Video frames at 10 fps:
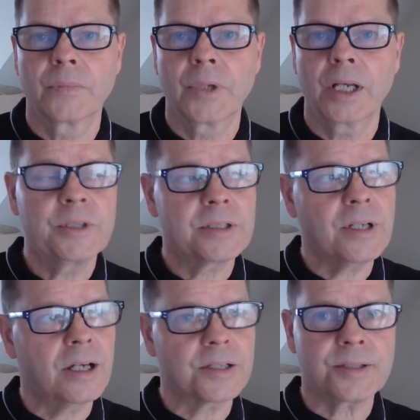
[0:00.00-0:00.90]
And we
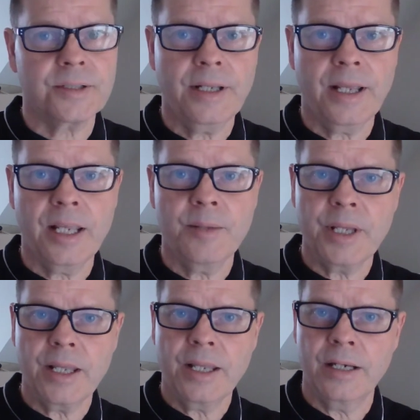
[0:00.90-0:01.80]
start to see him
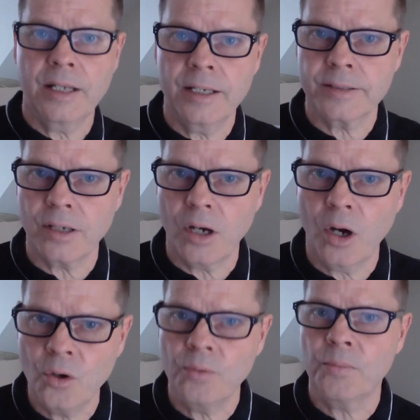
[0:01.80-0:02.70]
in his
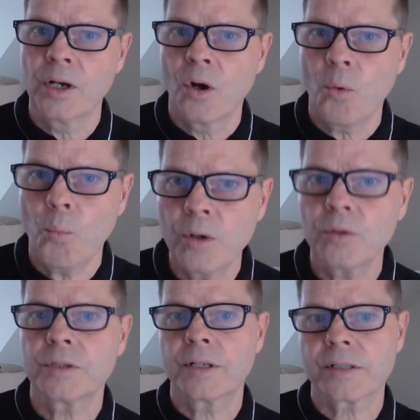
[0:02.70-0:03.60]
own
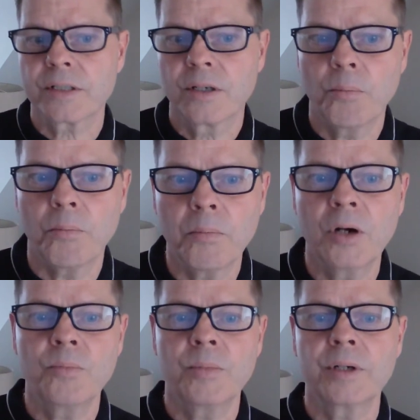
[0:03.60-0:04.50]
wilderness
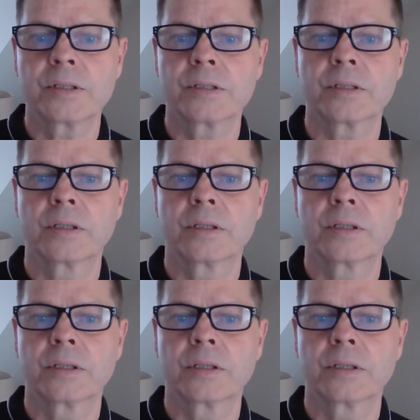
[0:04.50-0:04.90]
moment.